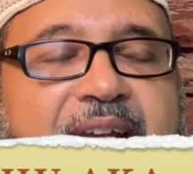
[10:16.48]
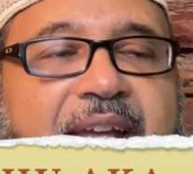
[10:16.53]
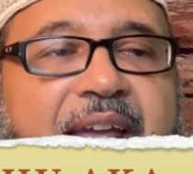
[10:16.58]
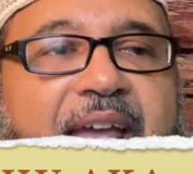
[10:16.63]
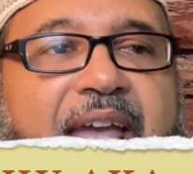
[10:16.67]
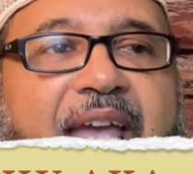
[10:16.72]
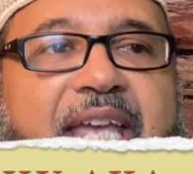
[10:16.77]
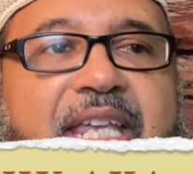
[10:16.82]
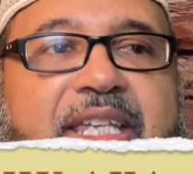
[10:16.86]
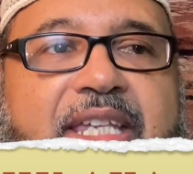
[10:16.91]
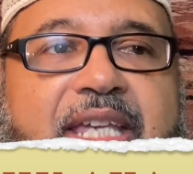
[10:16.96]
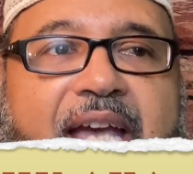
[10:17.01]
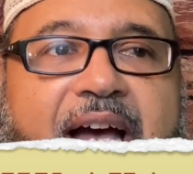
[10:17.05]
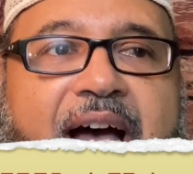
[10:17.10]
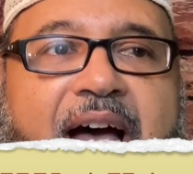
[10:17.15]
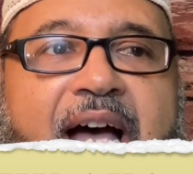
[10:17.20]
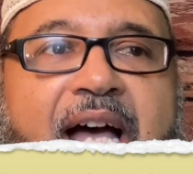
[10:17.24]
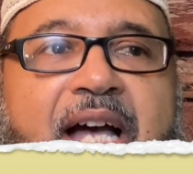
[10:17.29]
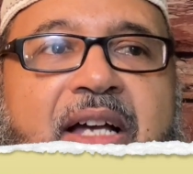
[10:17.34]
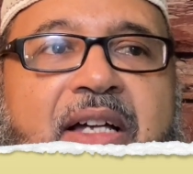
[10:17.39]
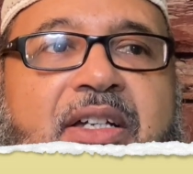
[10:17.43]
And
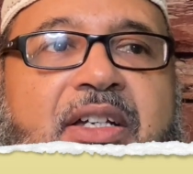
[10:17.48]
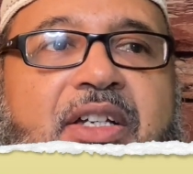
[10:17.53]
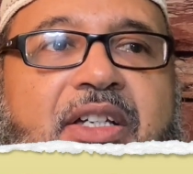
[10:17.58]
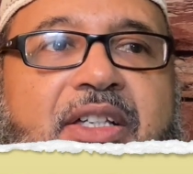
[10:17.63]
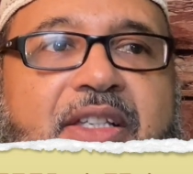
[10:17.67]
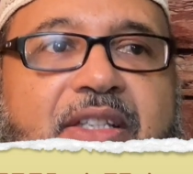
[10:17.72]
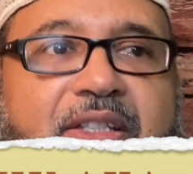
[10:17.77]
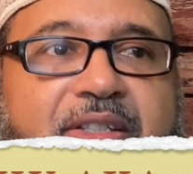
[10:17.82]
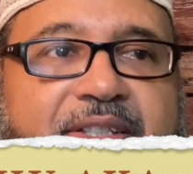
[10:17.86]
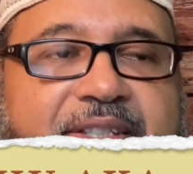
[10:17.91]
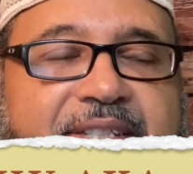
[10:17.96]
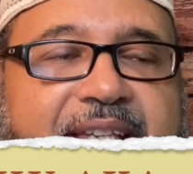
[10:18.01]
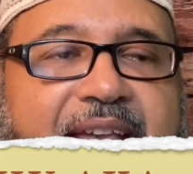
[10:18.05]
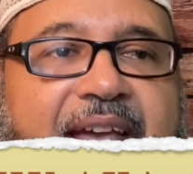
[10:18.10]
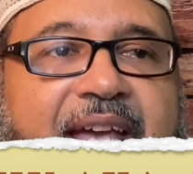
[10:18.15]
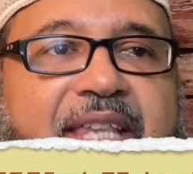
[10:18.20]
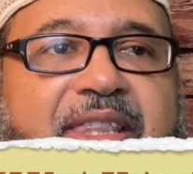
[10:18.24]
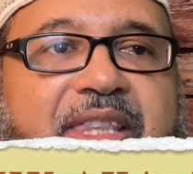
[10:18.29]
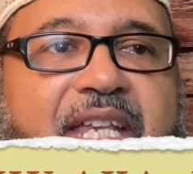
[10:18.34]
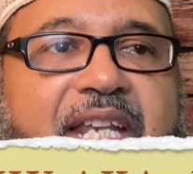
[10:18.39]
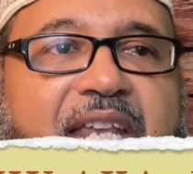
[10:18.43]
Yah
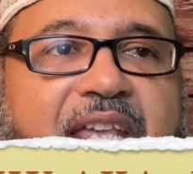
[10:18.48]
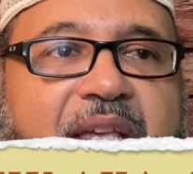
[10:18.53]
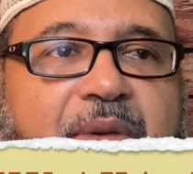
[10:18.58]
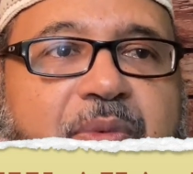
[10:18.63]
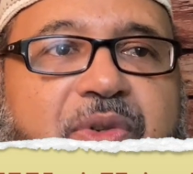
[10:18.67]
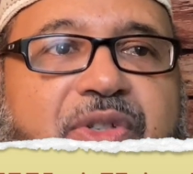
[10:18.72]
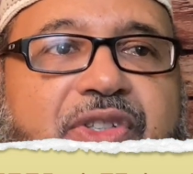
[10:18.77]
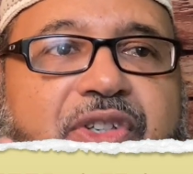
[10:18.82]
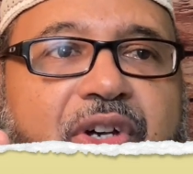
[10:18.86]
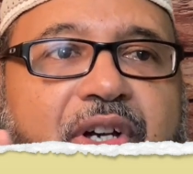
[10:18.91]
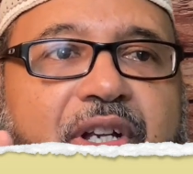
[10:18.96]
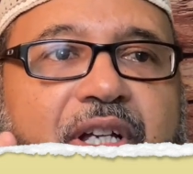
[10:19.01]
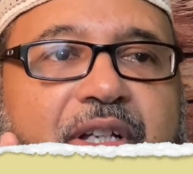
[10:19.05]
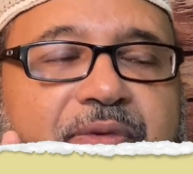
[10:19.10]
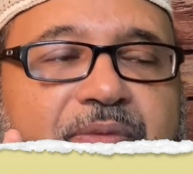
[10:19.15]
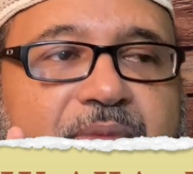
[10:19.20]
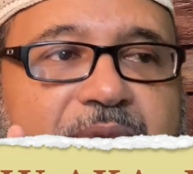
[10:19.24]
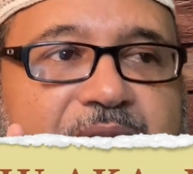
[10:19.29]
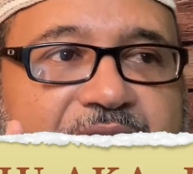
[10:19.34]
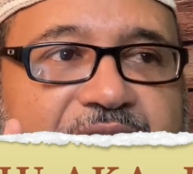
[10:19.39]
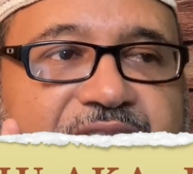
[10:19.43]
said that he was going to,
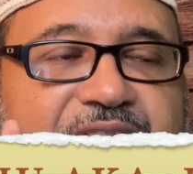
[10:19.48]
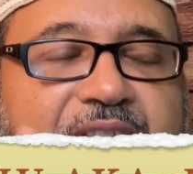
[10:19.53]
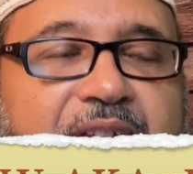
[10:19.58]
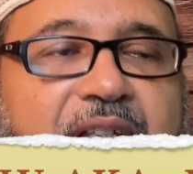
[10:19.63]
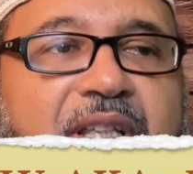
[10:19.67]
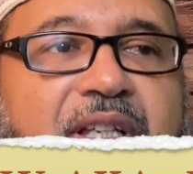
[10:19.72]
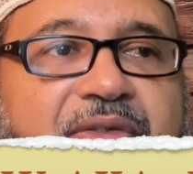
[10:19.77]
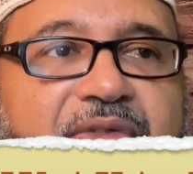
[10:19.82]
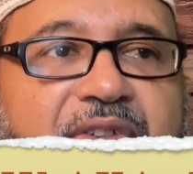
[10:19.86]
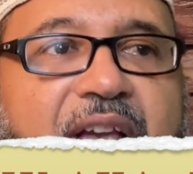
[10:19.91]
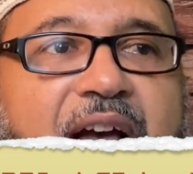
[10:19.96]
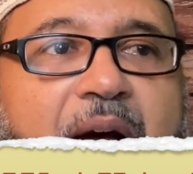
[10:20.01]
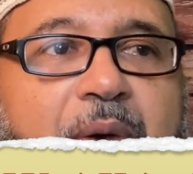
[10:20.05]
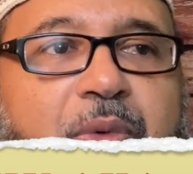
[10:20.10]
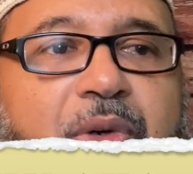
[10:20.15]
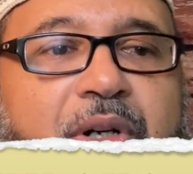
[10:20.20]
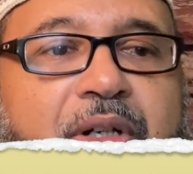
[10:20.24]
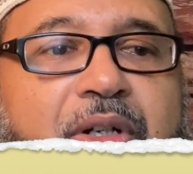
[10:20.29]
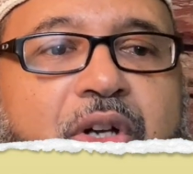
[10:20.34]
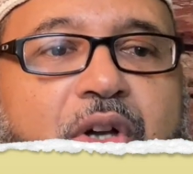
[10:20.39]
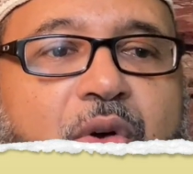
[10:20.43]
the zeal of
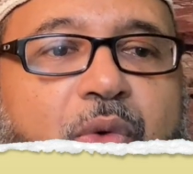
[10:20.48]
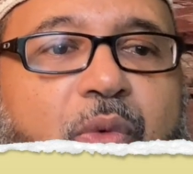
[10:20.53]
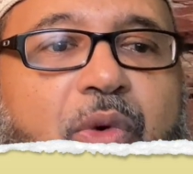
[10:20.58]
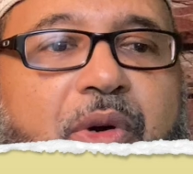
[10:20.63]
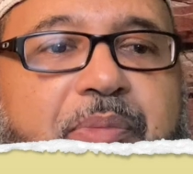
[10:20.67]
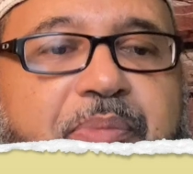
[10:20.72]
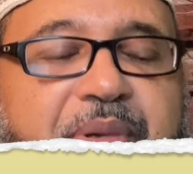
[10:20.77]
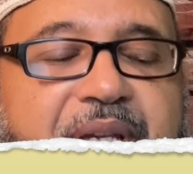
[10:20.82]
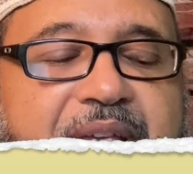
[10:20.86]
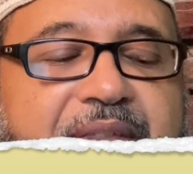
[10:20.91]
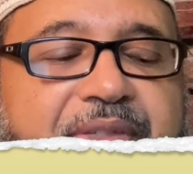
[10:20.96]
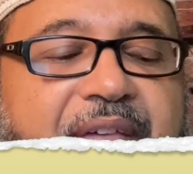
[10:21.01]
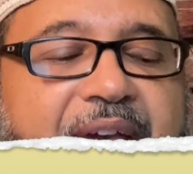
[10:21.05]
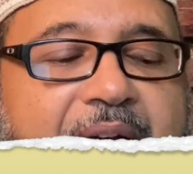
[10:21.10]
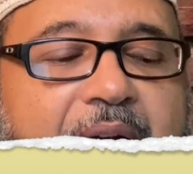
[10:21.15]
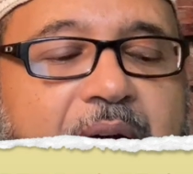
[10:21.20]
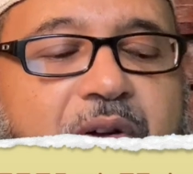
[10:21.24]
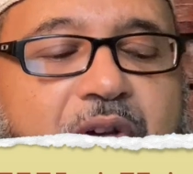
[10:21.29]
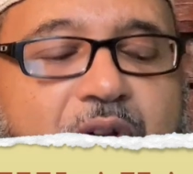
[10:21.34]
Yahweh would be that